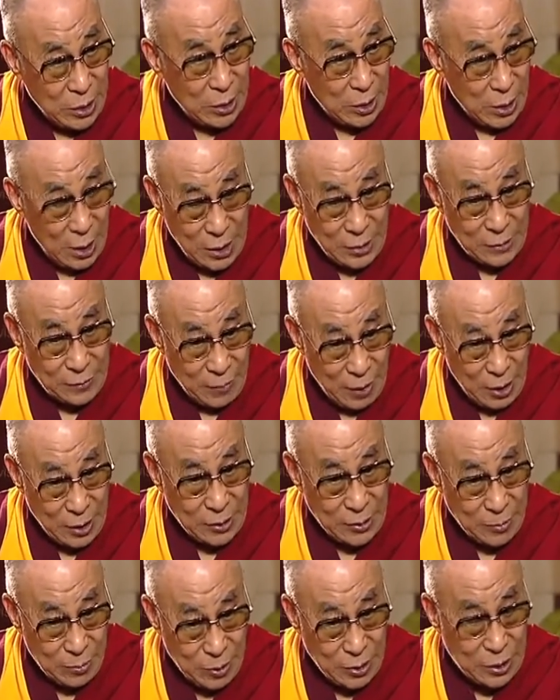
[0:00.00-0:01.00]
As far
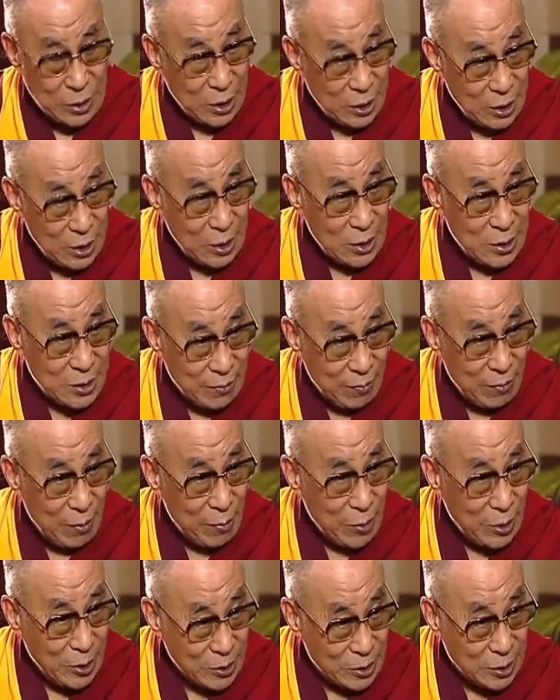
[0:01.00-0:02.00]
as material
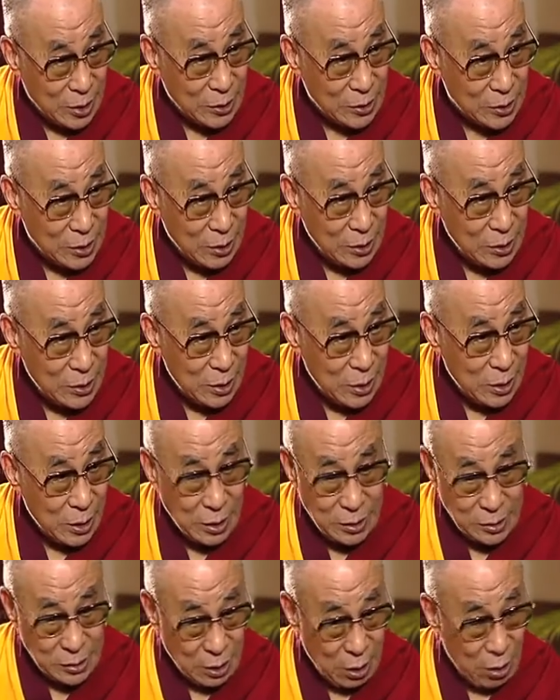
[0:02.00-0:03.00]
development is concerned,
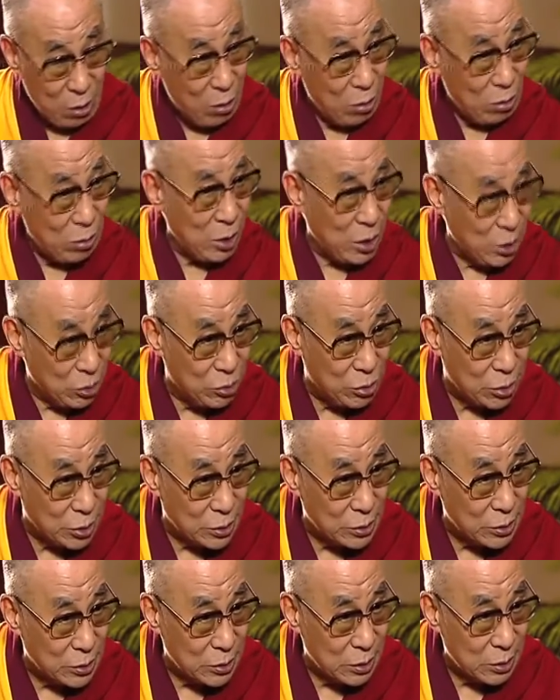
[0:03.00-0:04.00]
it's our own interest.